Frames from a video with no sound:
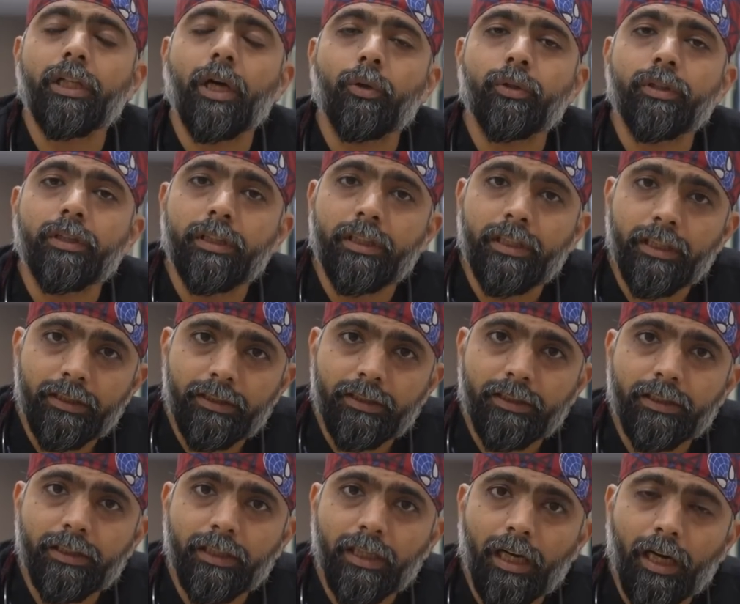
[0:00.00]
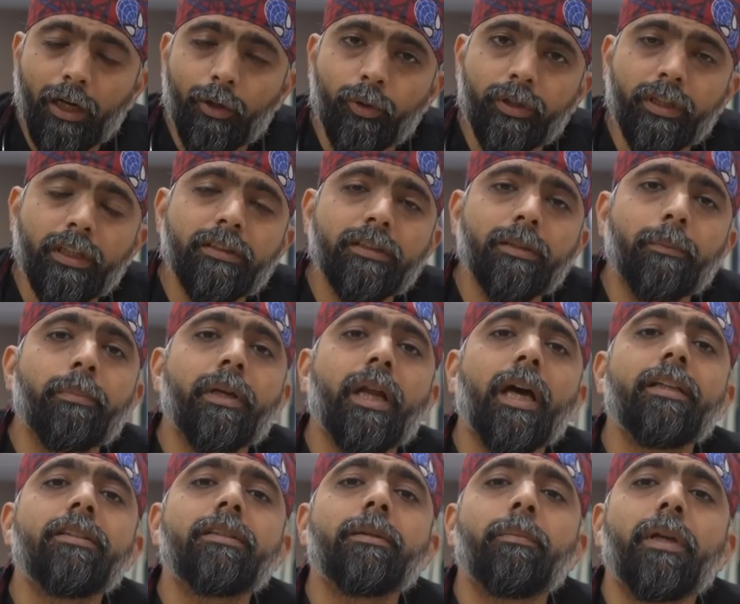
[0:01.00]
Now, this aorta
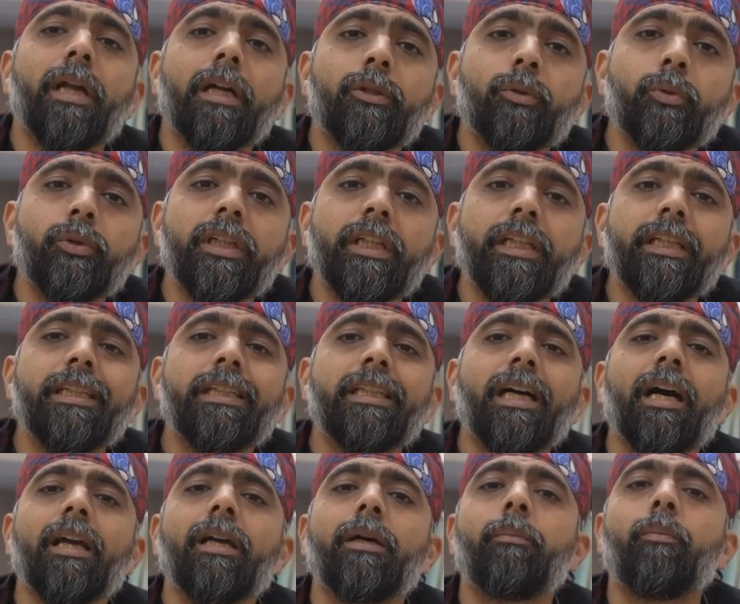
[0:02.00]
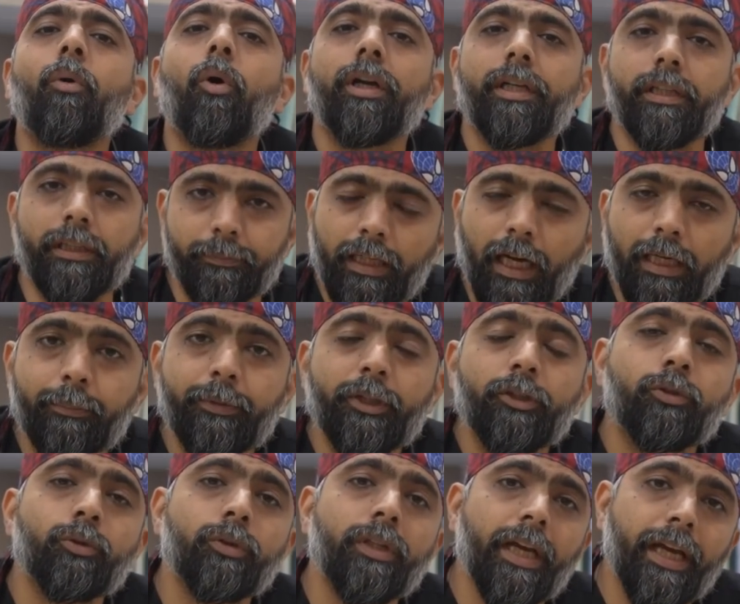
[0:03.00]
supplies the blood to the entire body. That
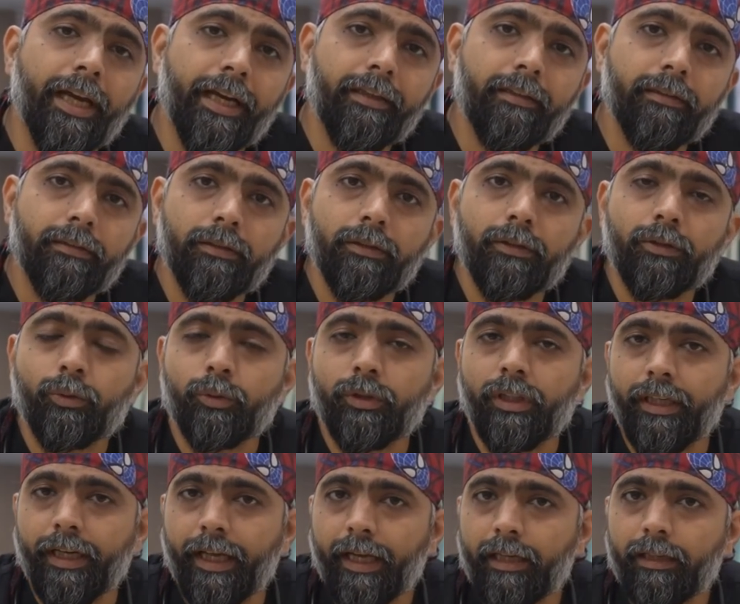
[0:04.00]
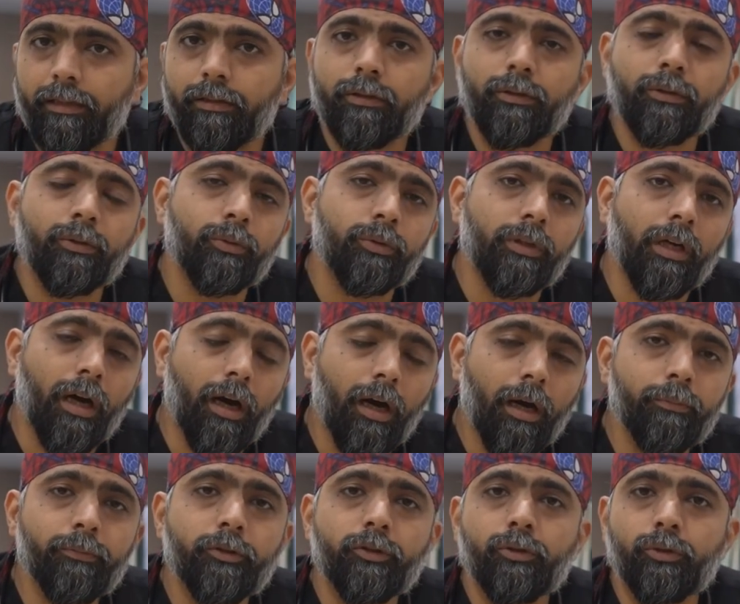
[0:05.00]
means to the head, to the neck, to the
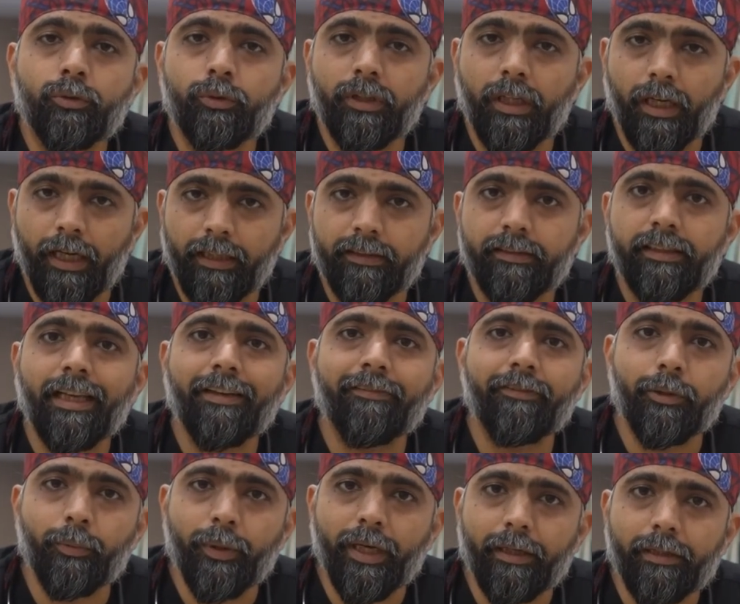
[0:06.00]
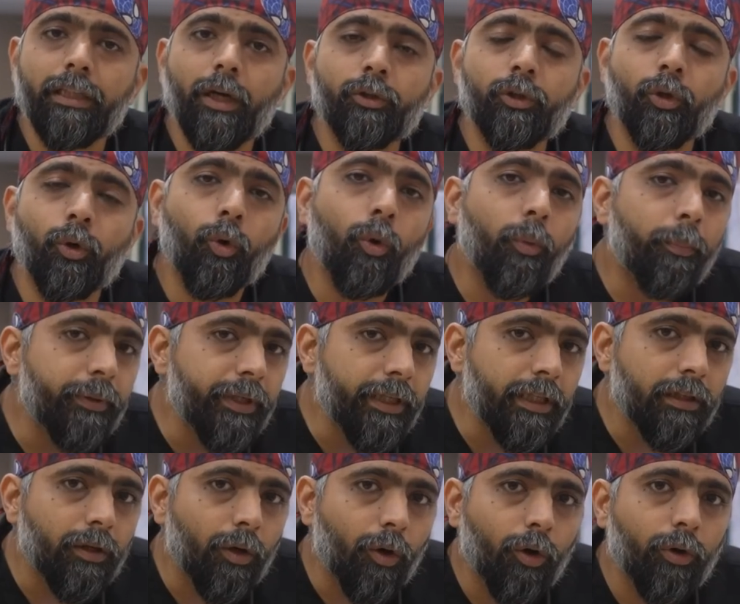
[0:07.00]
arms, to the legs, everywhere. Now, the
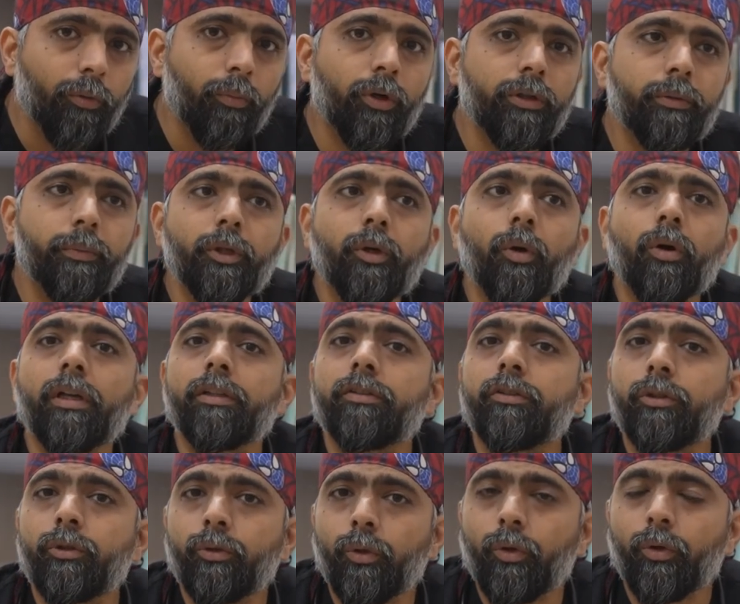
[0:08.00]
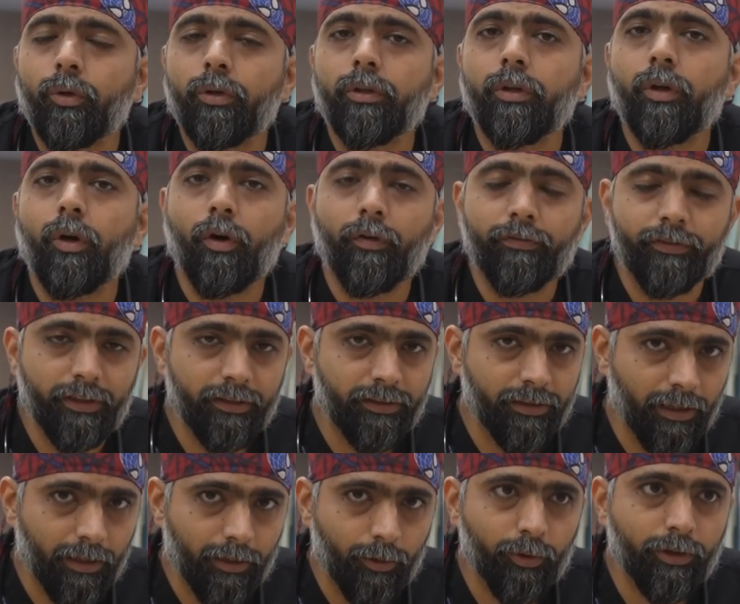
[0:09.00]
opening, or what we call as the door of
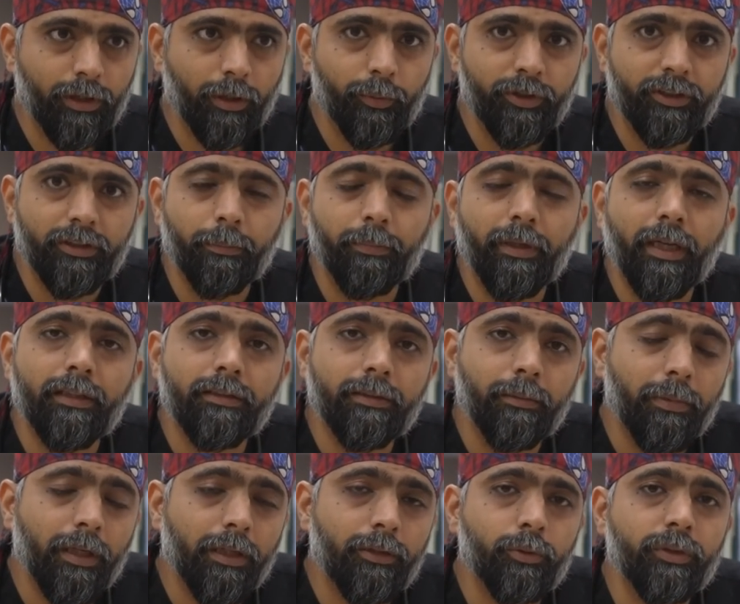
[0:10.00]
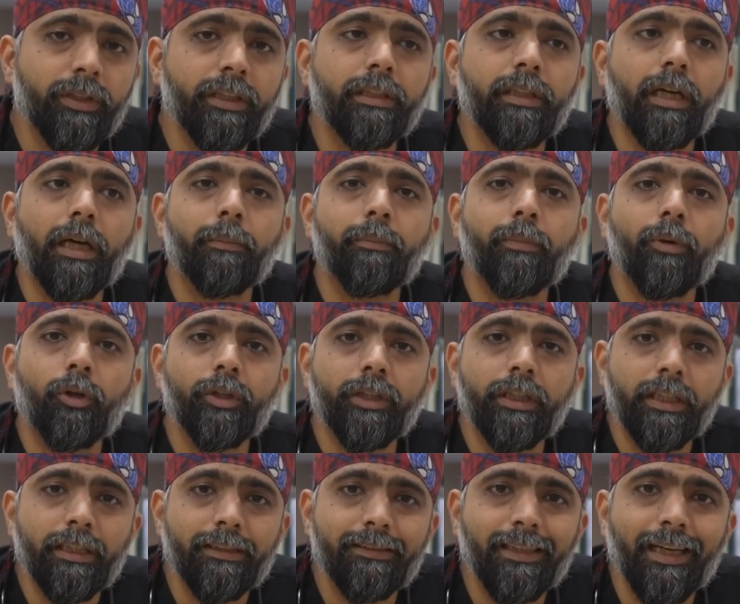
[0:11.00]
this aorta, which supplies the blood to the entire
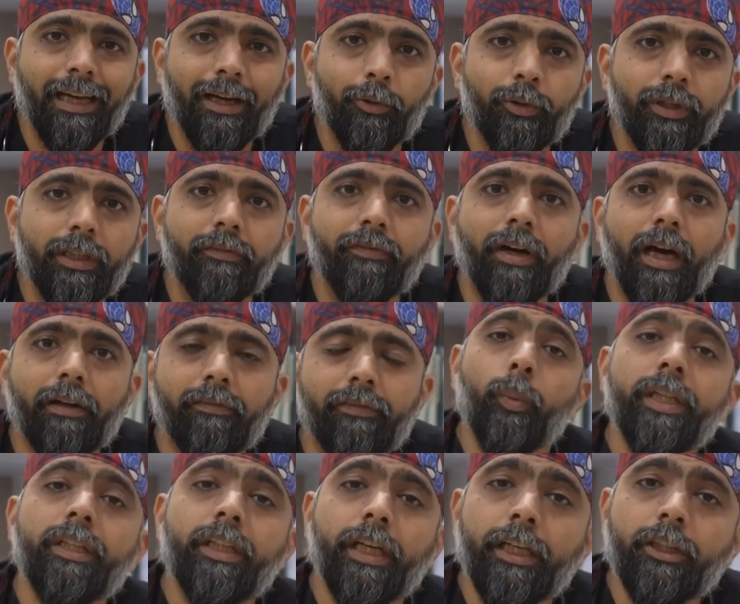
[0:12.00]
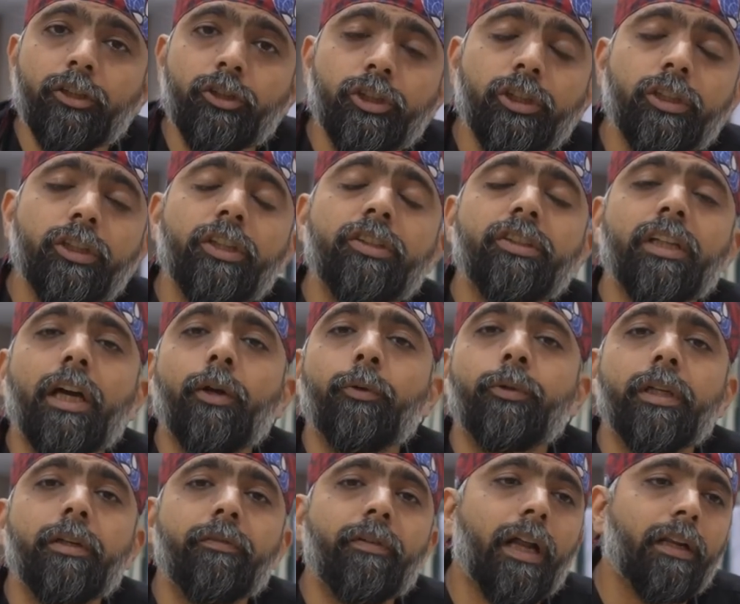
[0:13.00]
body, is the aortic valve. With age, this
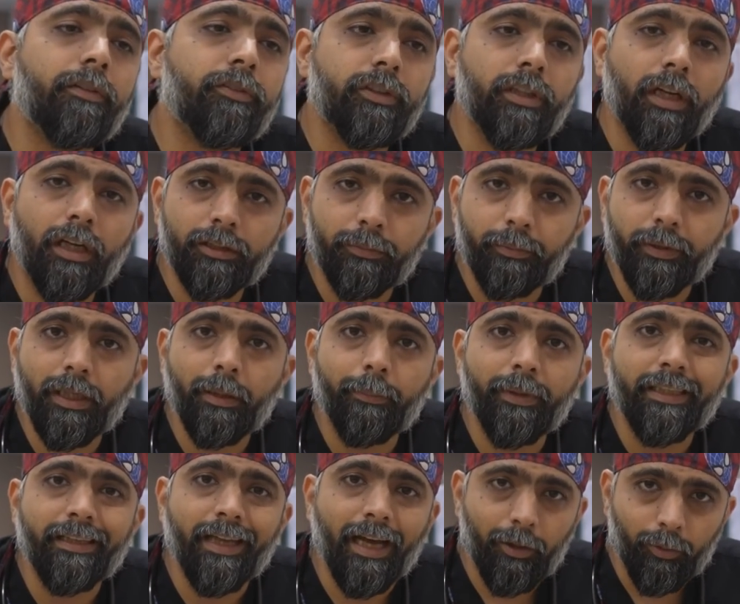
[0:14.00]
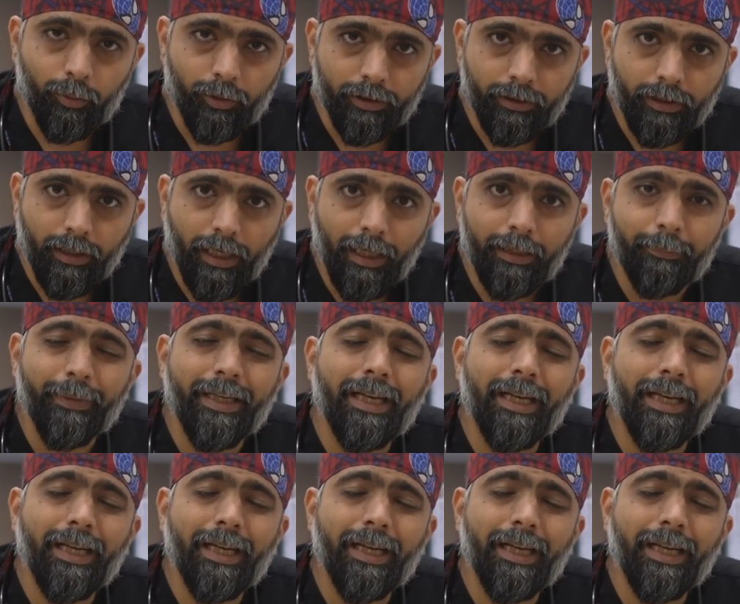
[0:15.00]
aortic valve starts becoming narrowed and